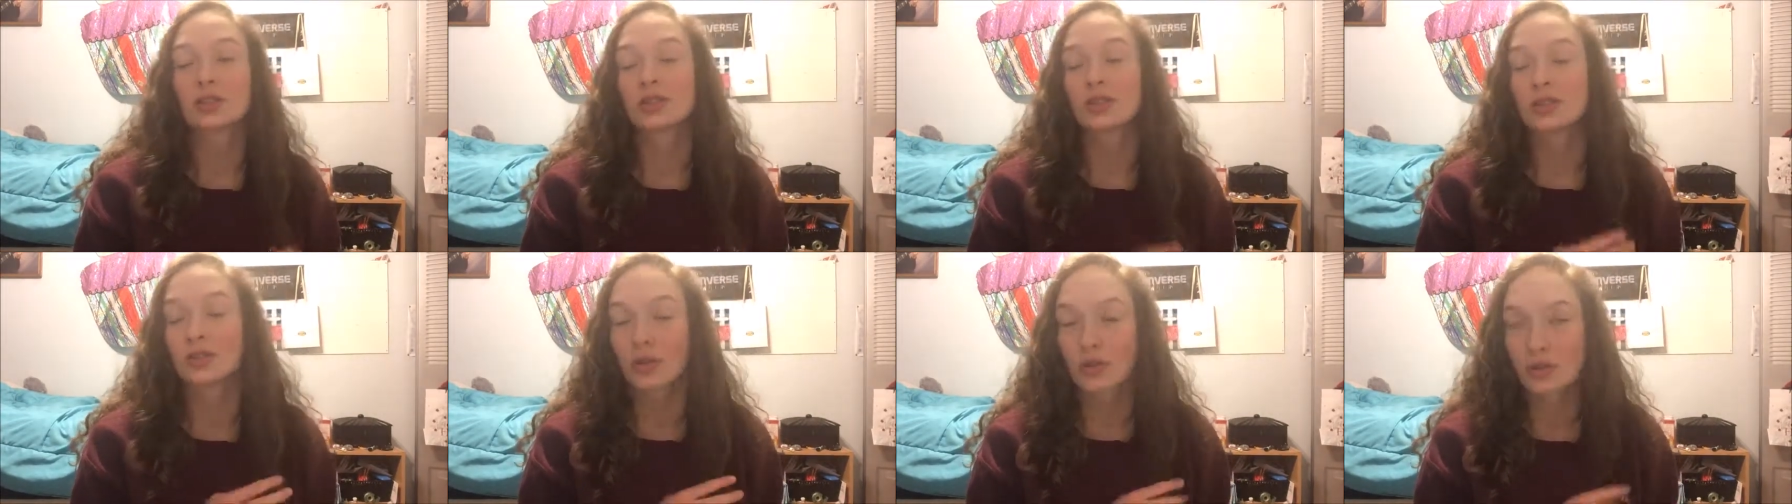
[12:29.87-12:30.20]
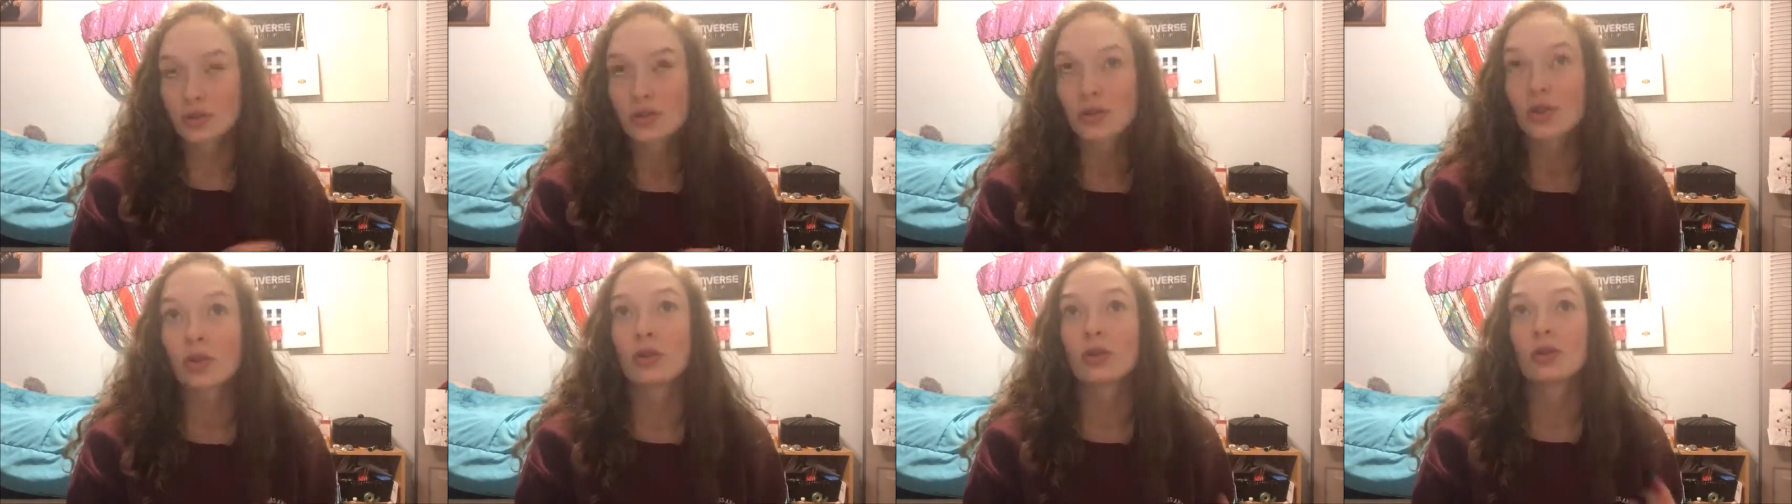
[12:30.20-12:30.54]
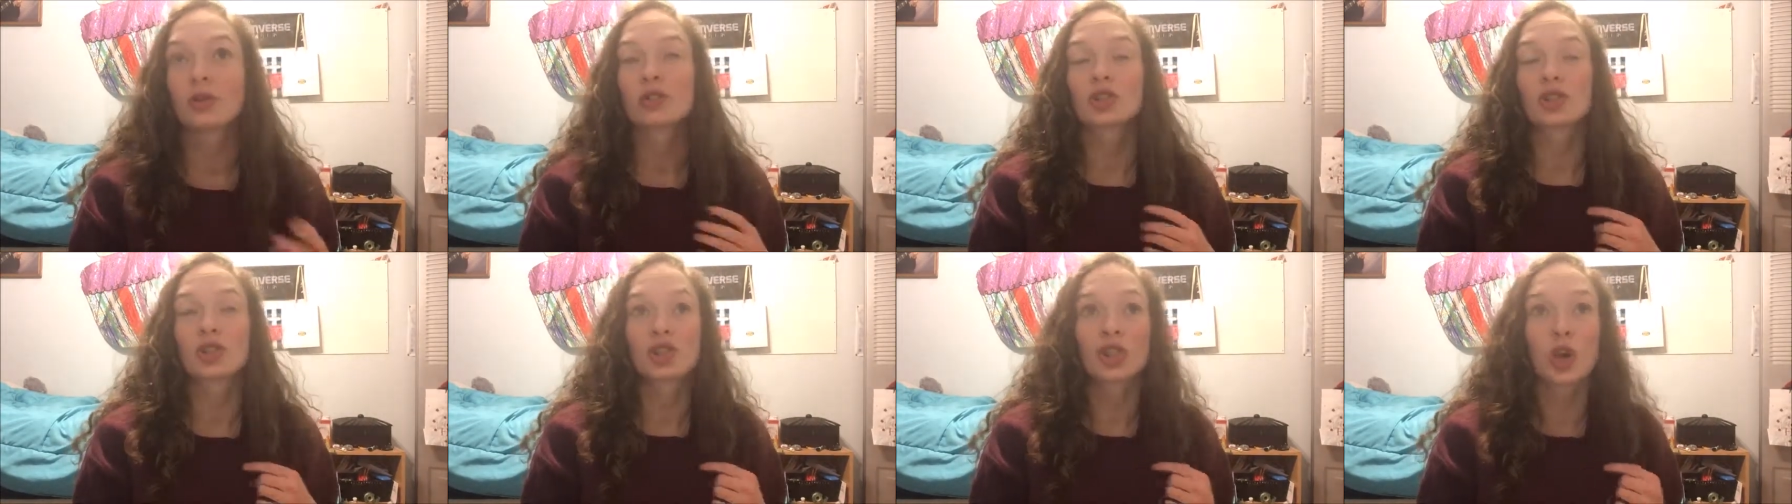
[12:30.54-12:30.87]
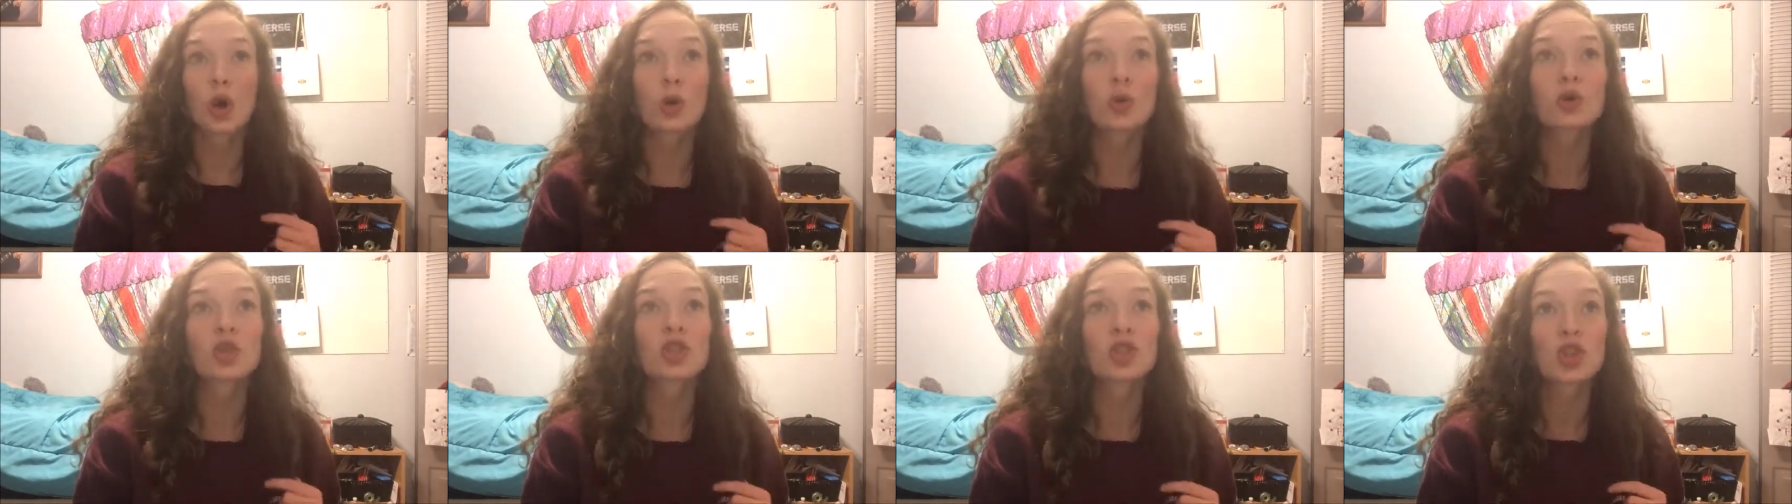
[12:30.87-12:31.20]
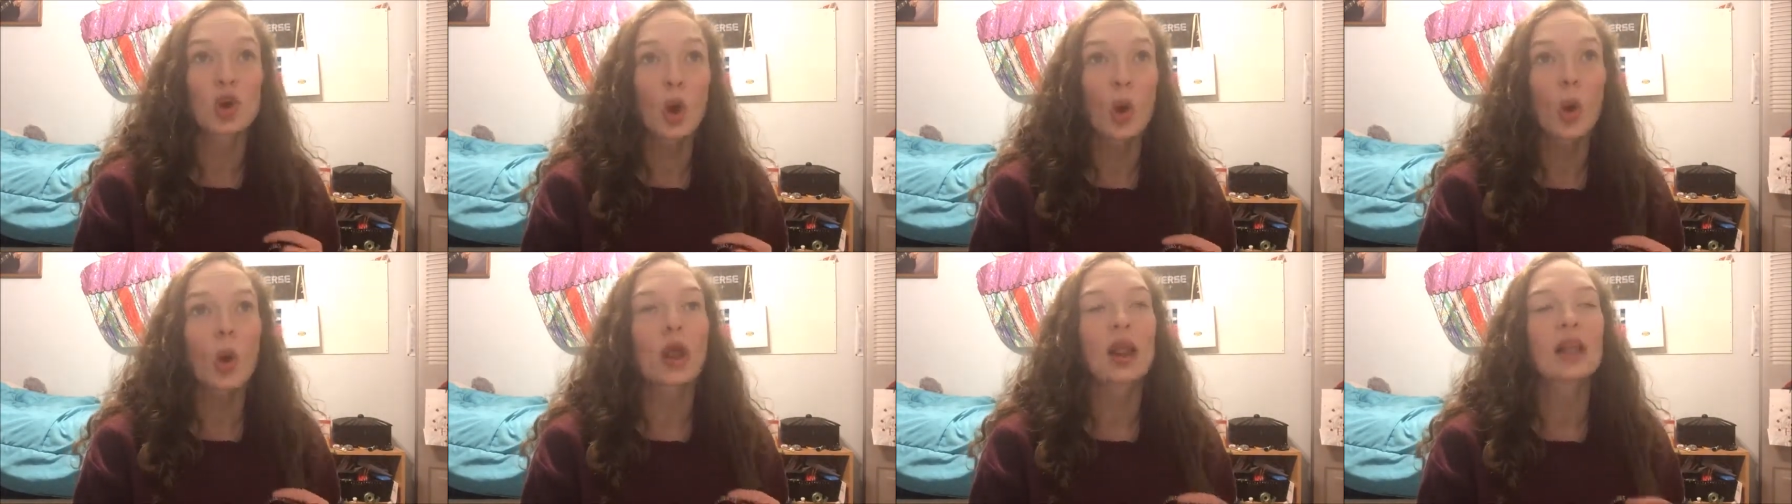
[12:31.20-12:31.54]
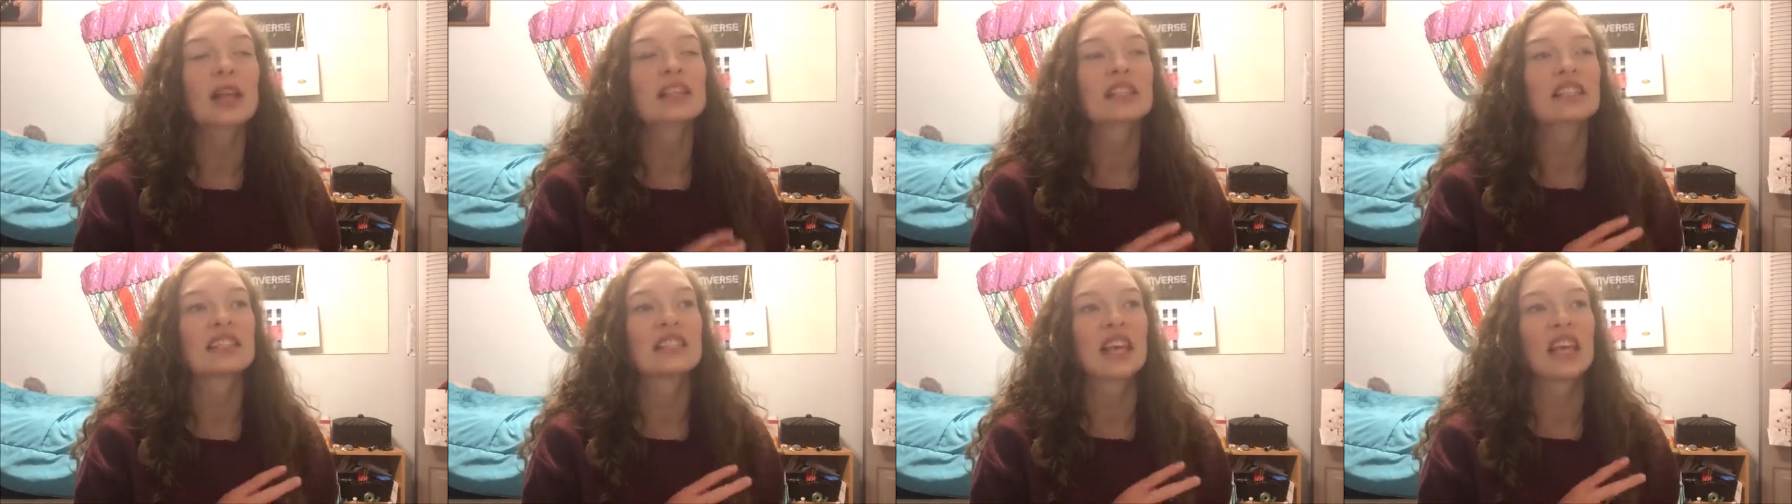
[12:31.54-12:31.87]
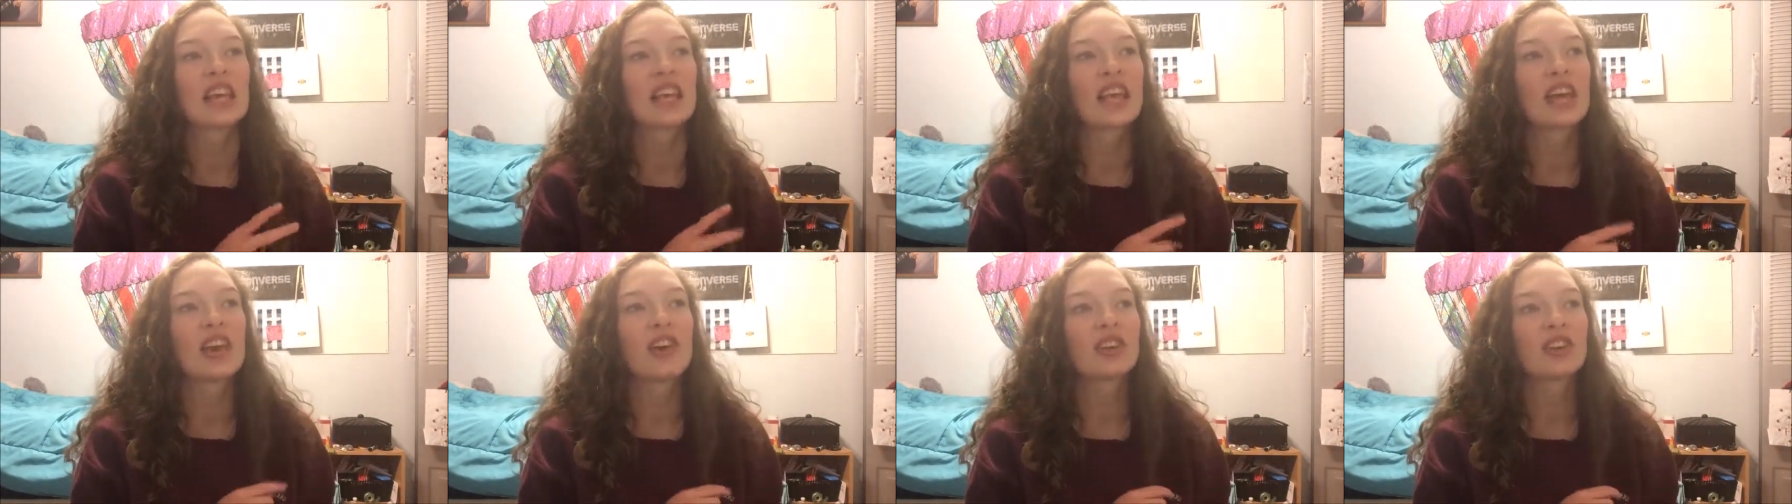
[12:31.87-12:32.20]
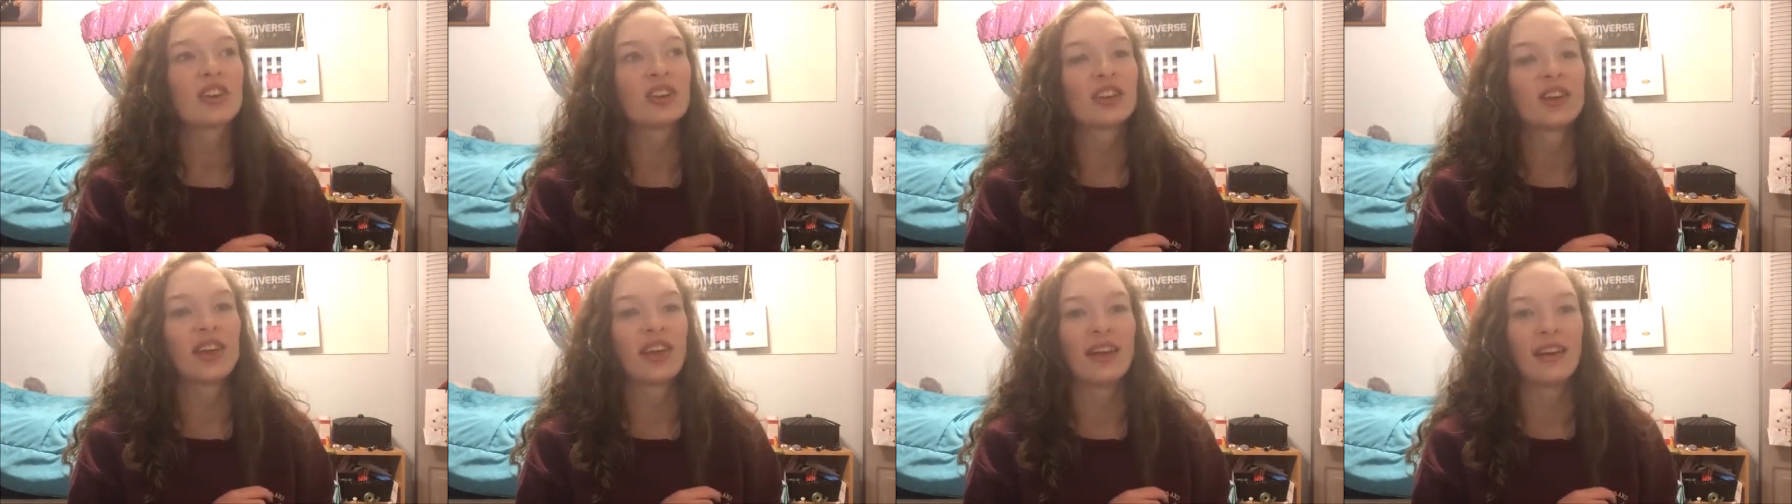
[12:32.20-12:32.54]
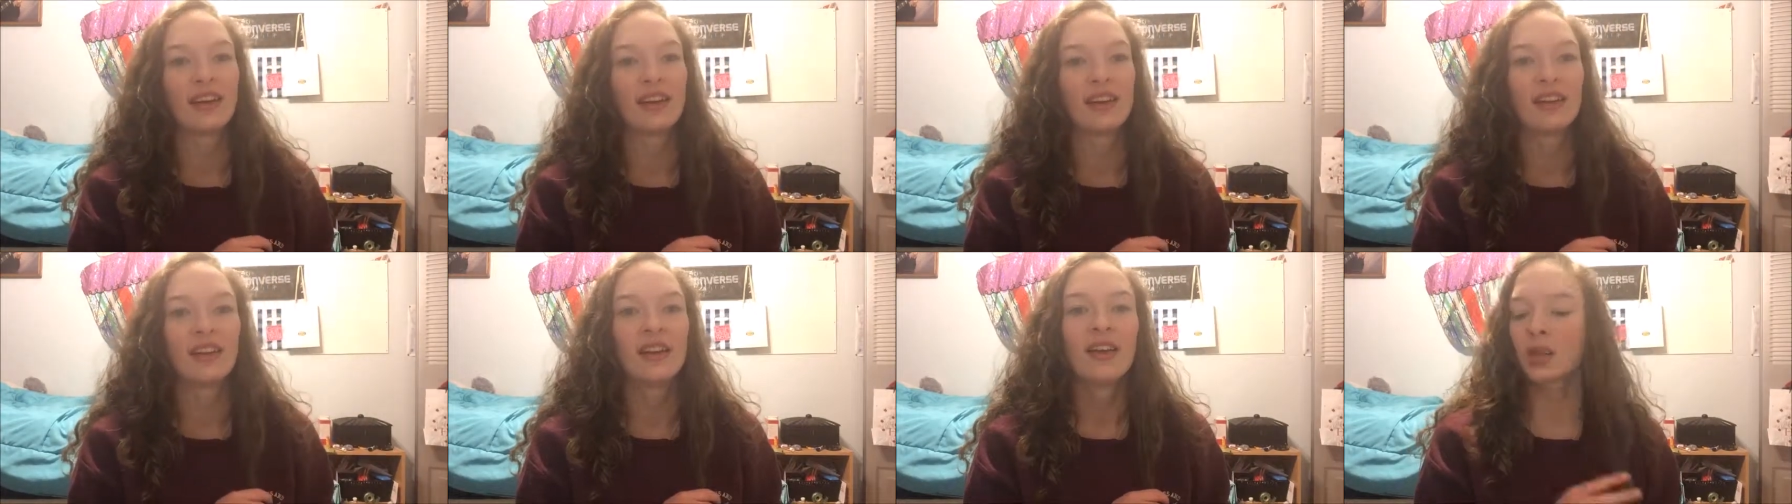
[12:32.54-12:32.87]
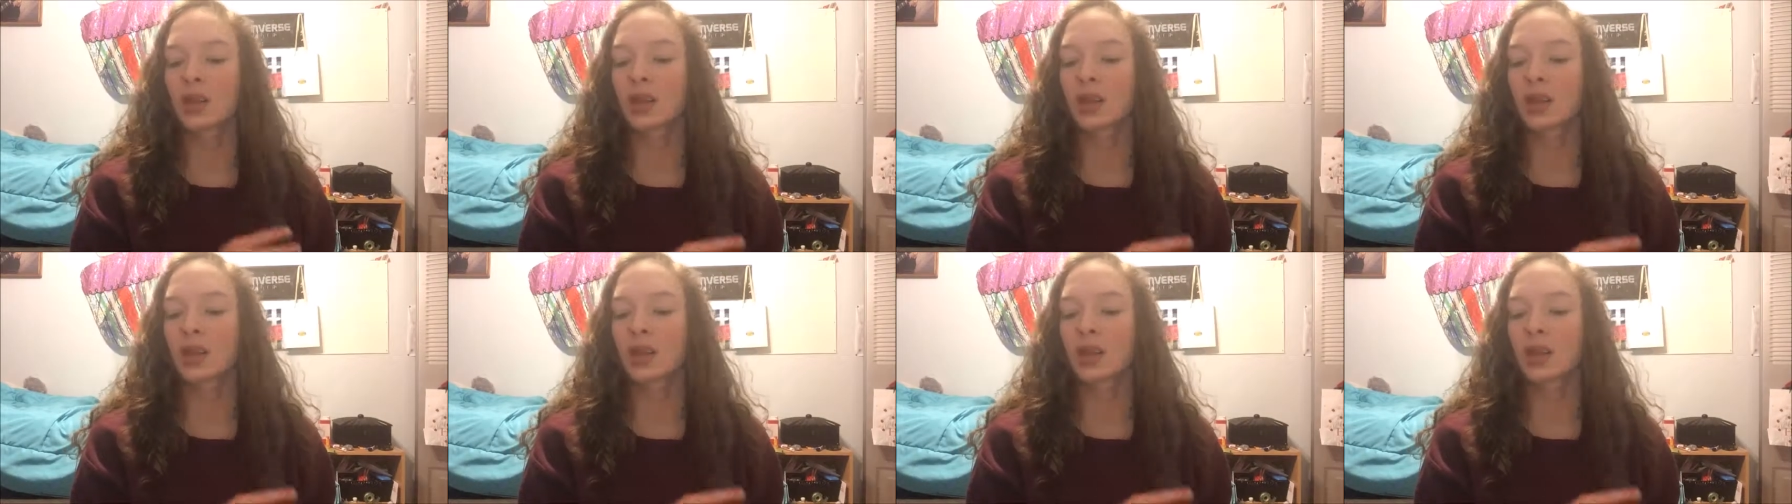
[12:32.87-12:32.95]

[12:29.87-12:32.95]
so, so, social security.